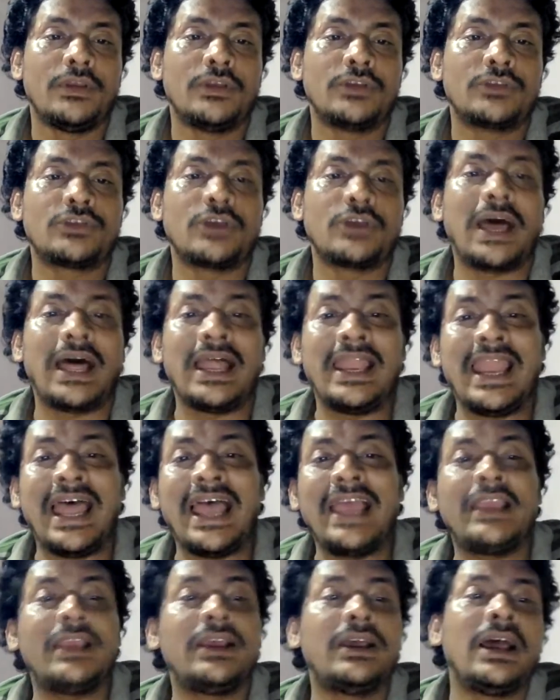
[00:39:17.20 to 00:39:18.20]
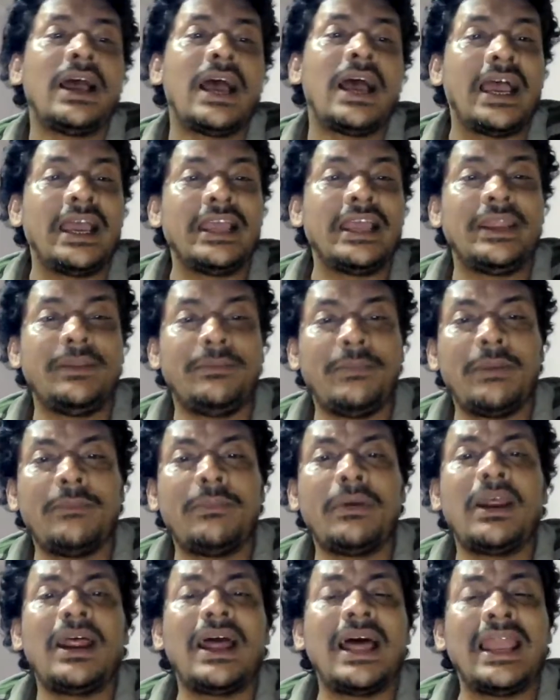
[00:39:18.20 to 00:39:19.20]
So I
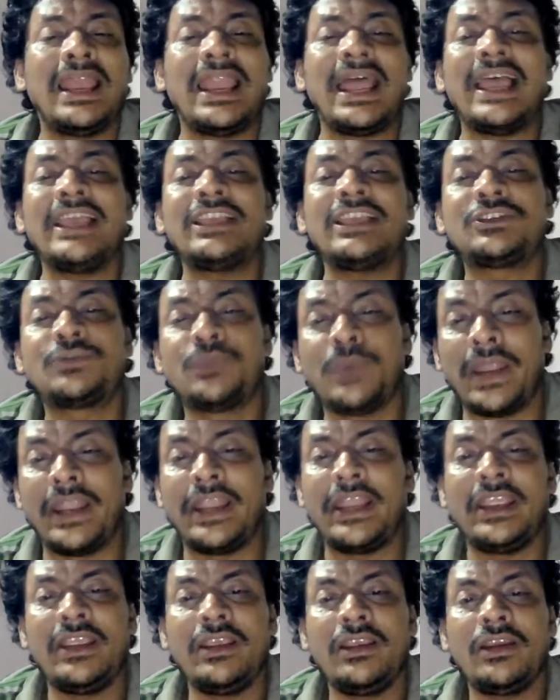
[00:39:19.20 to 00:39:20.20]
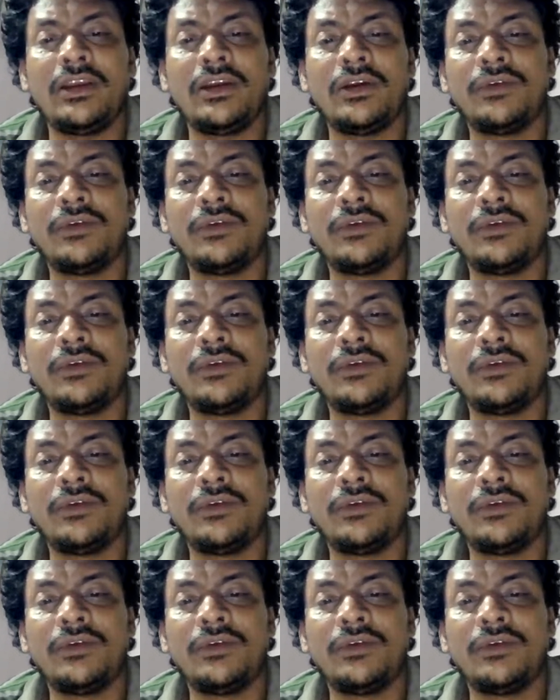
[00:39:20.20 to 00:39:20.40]
remember Ali's wedding